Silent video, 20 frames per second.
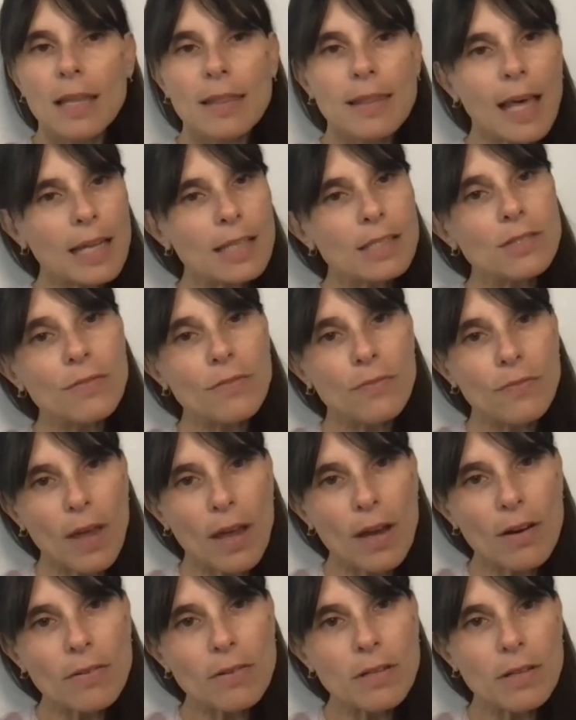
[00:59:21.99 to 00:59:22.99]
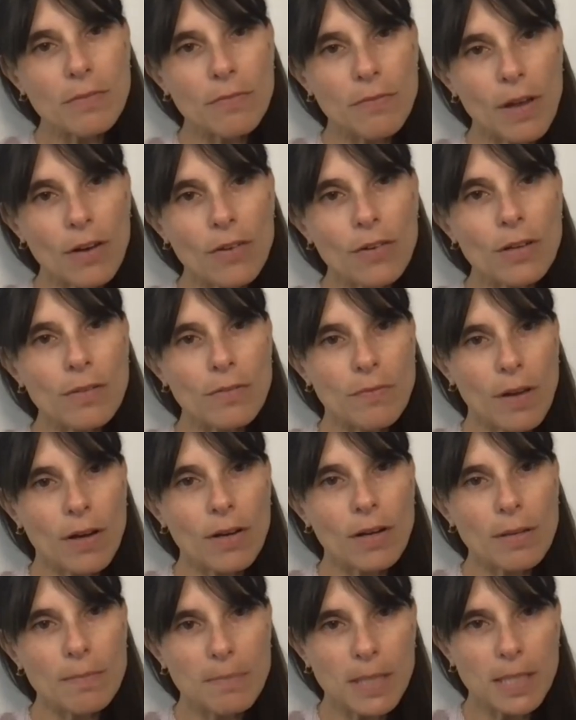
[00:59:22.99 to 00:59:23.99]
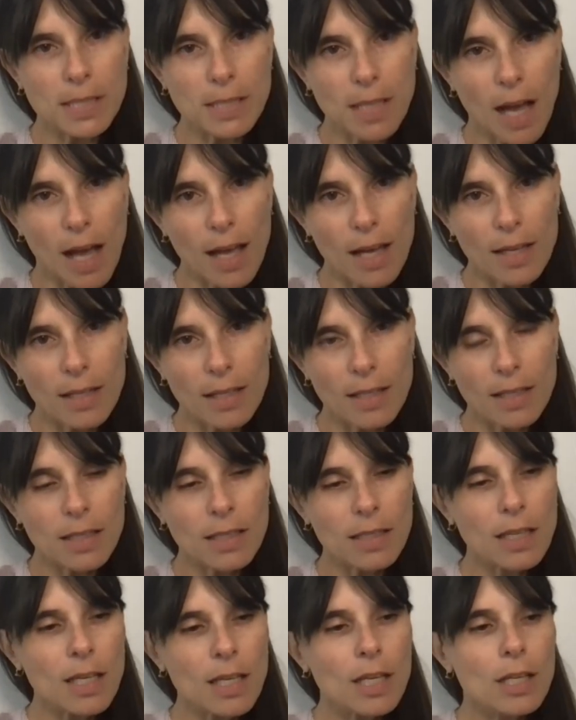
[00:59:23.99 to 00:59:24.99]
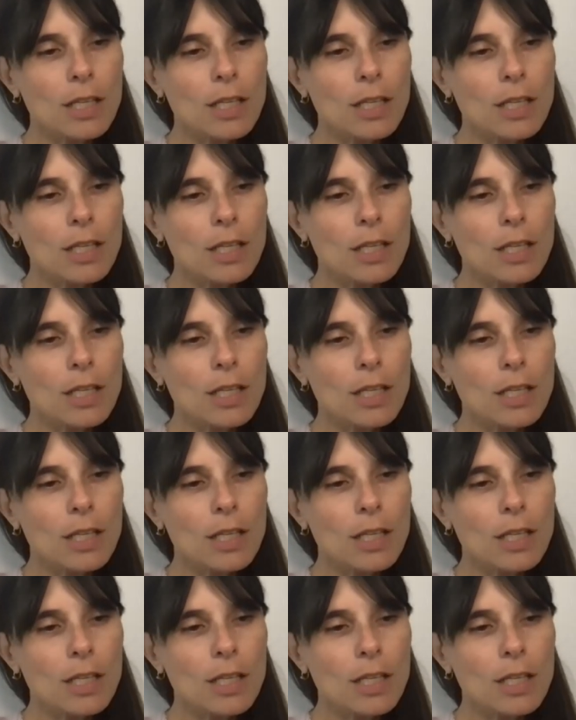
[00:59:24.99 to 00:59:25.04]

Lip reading: That is very, very, very misguided.